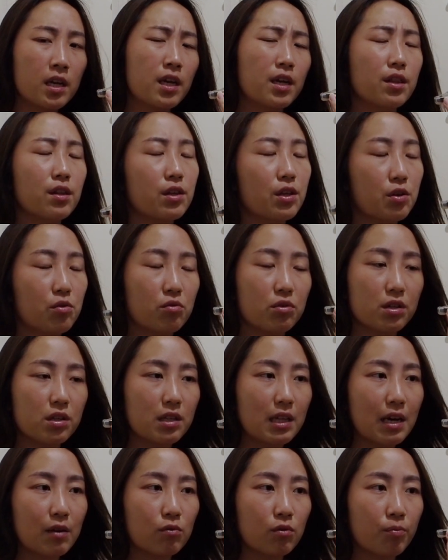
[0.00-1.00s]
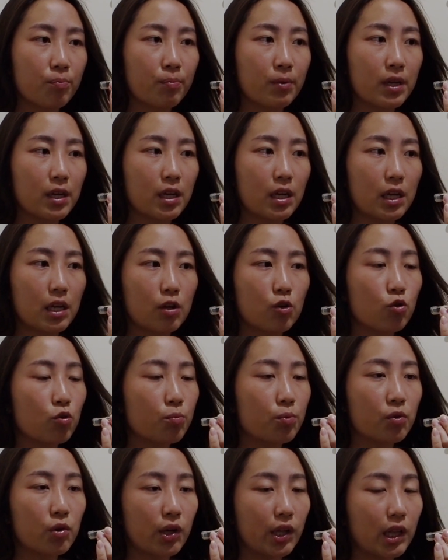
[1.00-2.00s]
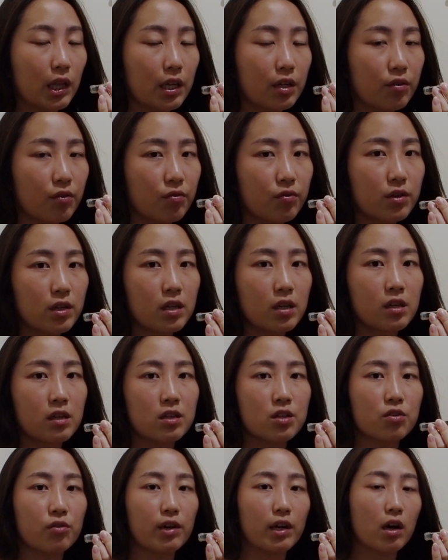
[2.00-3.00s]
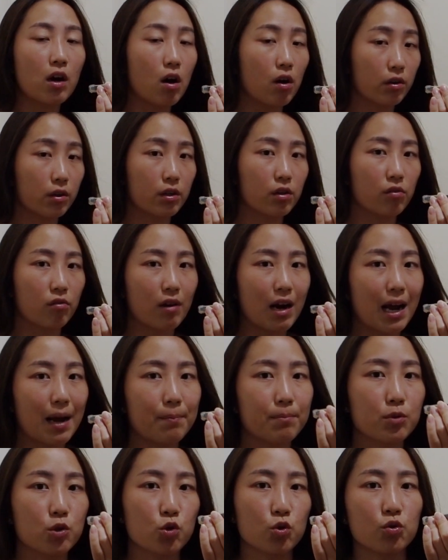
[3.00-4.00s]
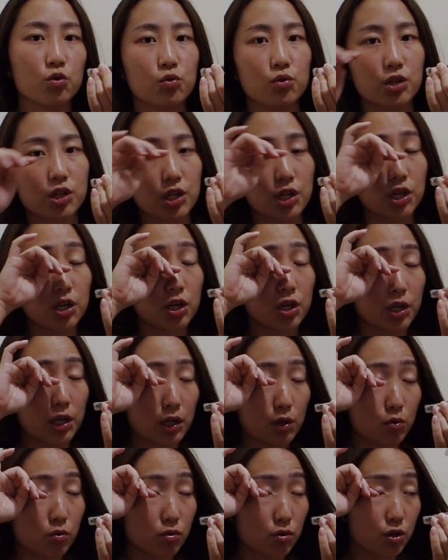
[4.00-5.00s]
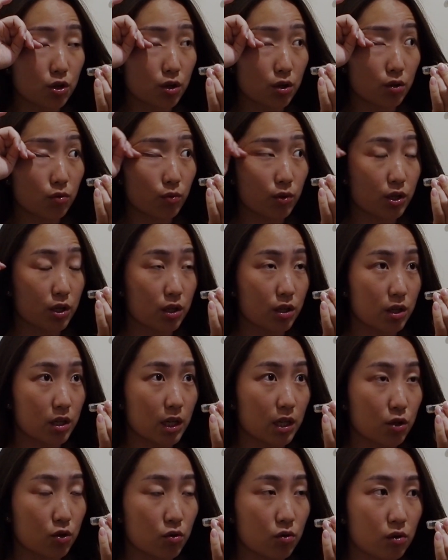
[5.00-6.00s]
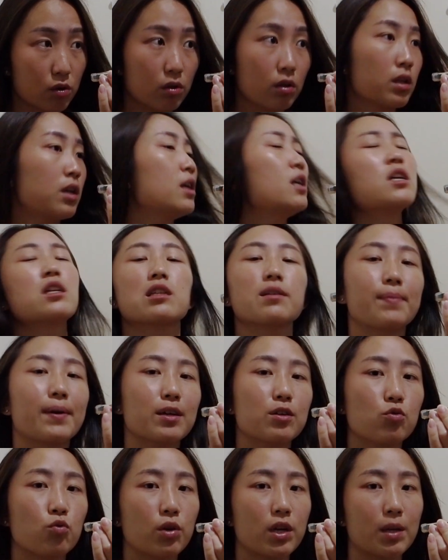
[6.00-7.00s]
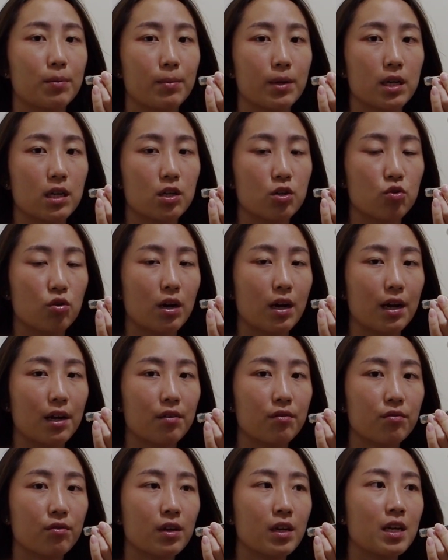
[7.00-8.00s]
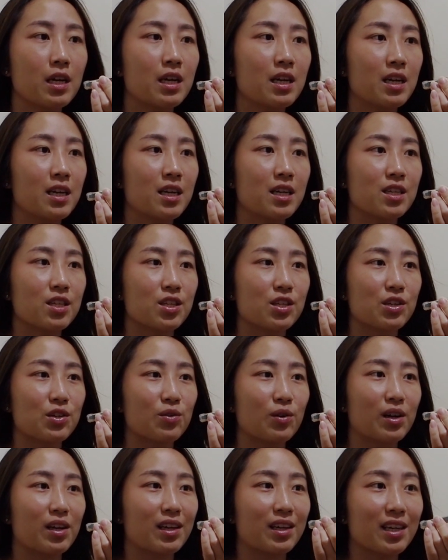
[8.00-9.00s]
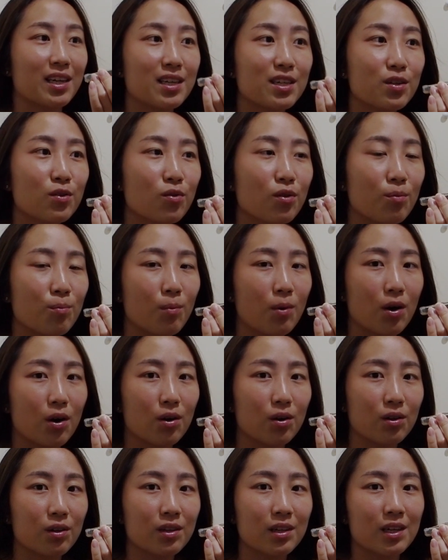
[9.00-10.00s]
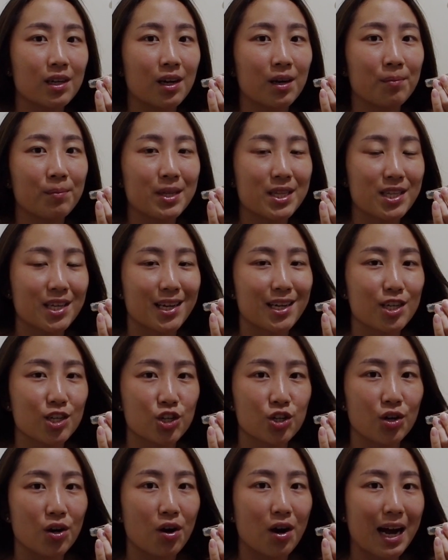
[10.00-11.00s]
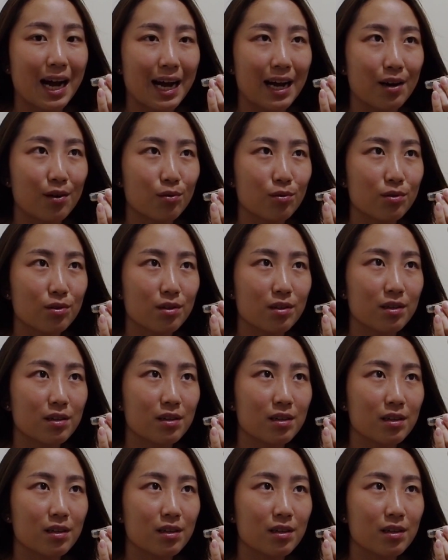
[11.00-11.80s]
In the US that would be Uber and Lyft. So I called a Grab to dinner in Orchard, which is central. It's about 20-minute drive. So I get to the mall. It's at Shaw House.